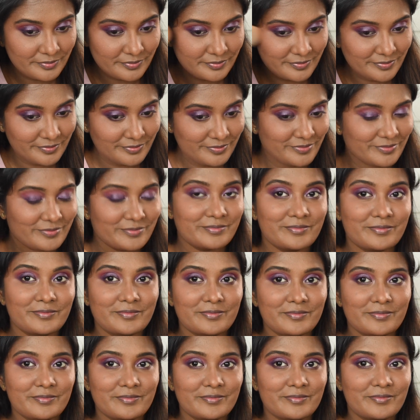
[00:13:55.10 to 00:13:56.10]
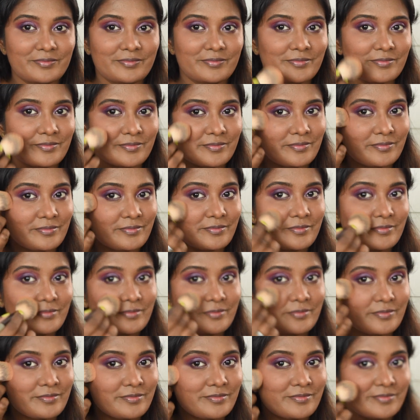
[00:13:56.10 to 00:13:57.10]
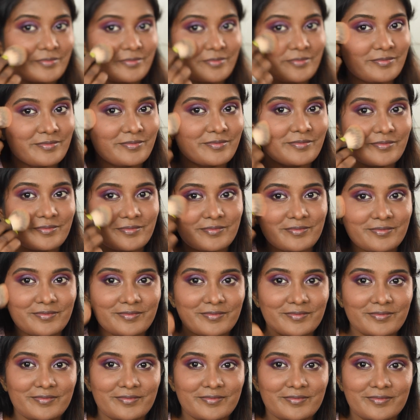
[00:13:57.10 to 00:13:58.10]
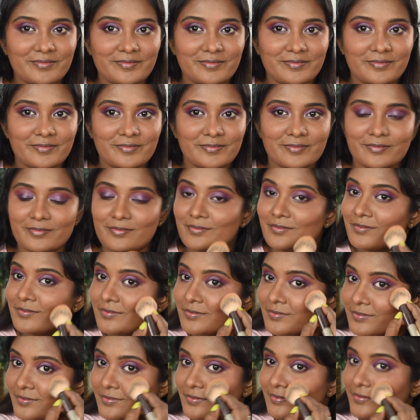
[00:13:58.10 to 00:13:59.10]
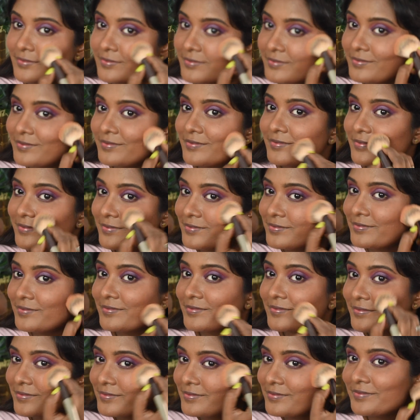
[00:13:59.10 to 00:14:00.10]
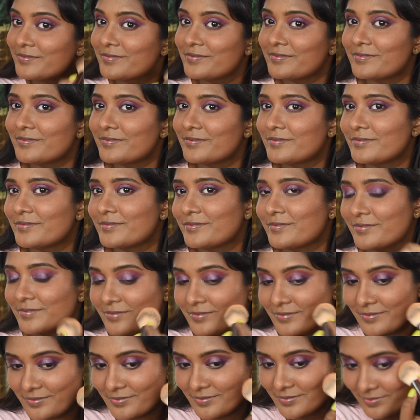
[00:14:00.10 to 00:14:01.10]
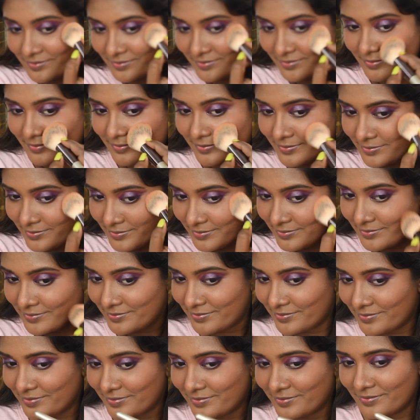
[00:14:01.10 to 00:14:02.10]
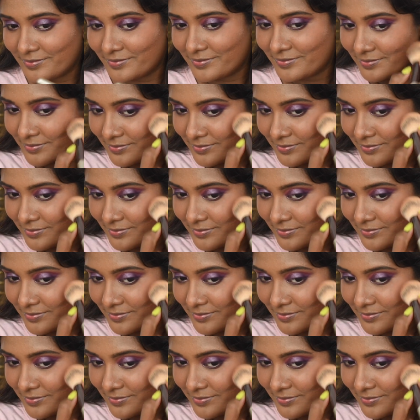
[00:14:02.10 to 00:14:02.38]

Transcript: (no one is talking)